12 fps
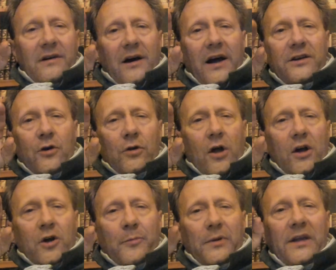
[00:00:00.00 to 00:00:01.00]
"I no
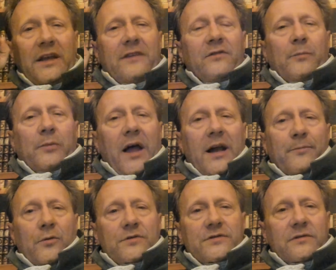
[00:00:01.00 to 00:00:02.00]
longer believe a black
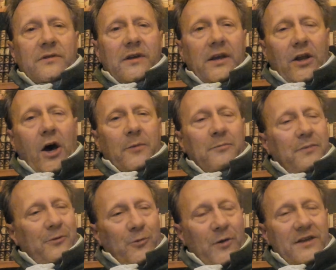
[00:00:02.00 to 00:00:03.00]
person cannot
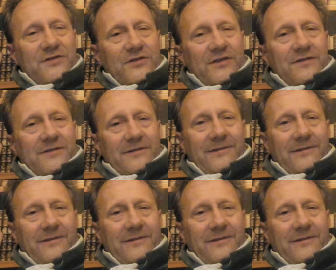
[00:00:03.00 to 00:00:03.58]
be racist."